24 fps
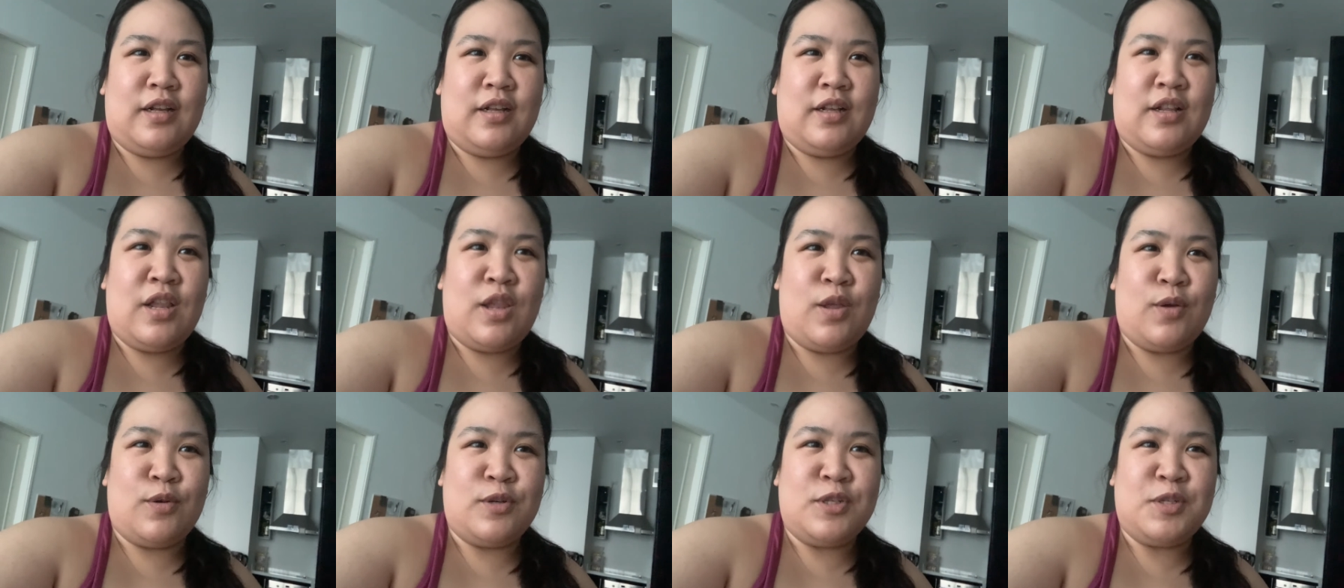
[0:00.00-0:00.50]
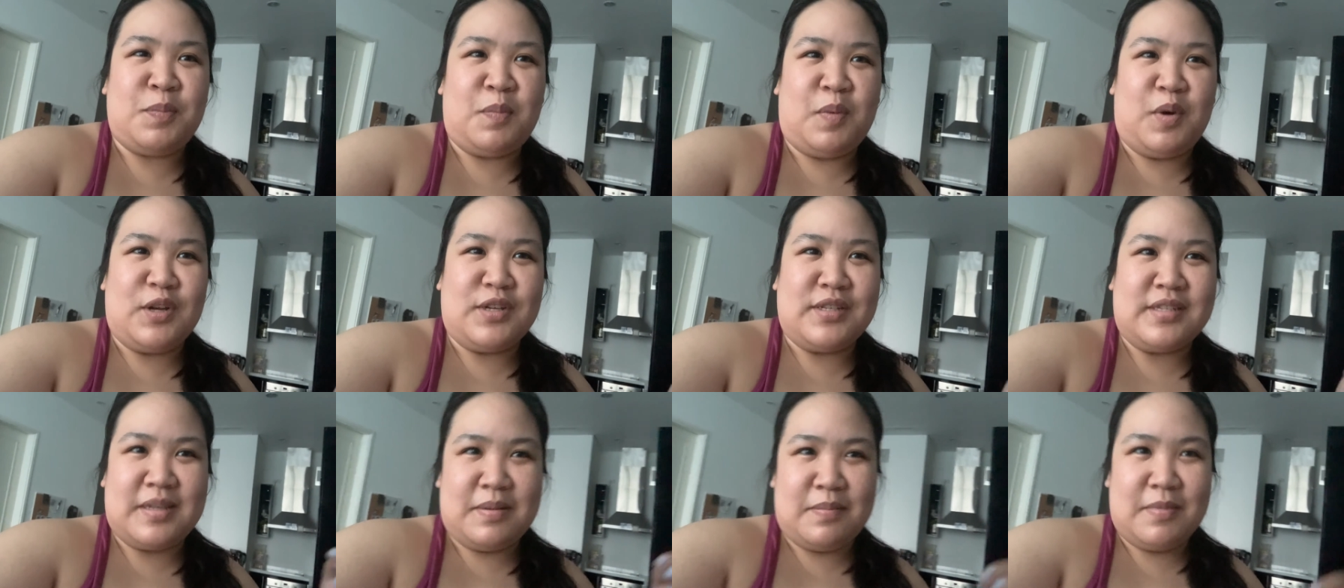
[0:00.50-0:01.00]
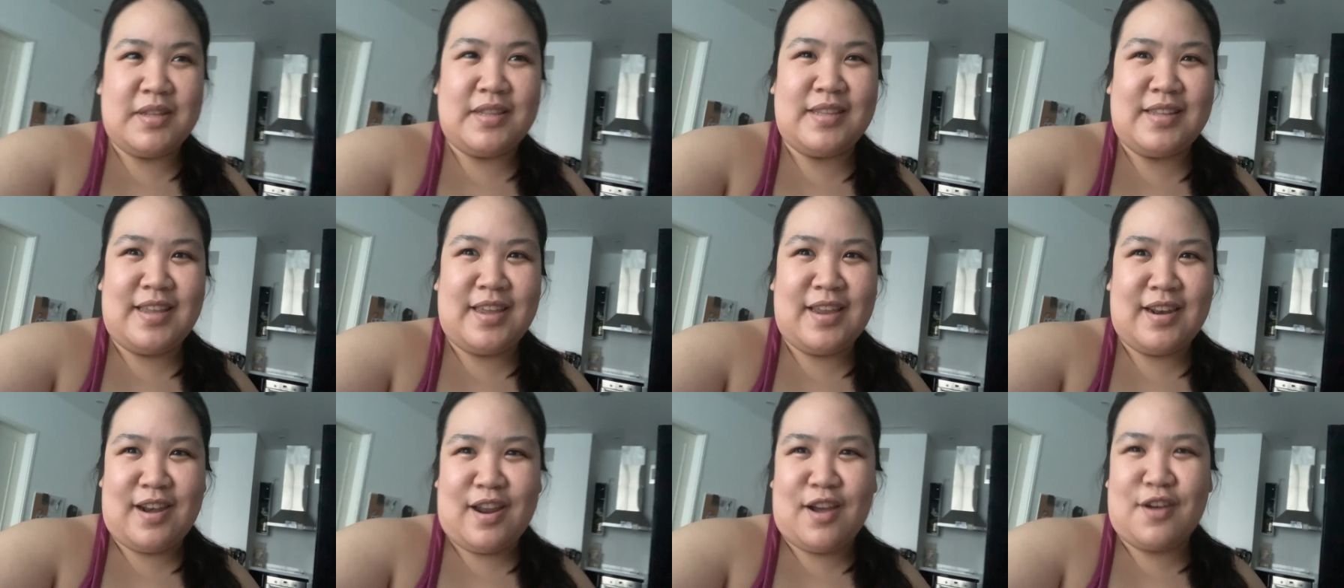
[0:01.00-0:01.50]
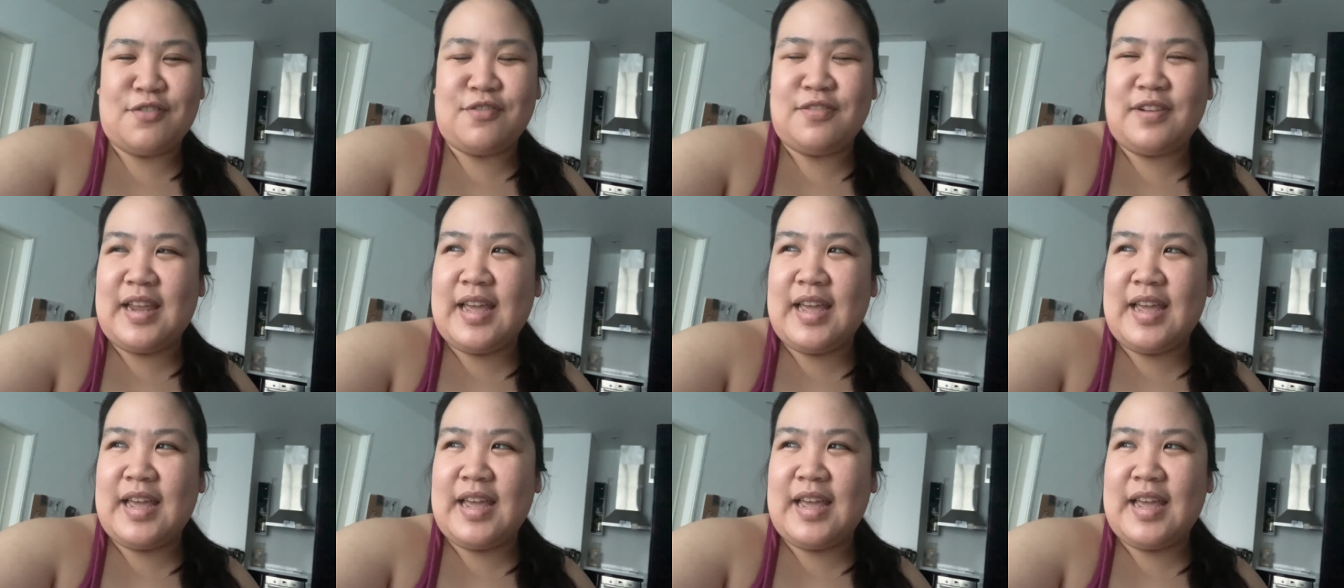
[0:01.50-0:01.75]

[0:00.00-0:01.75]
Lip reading: close proximity enough.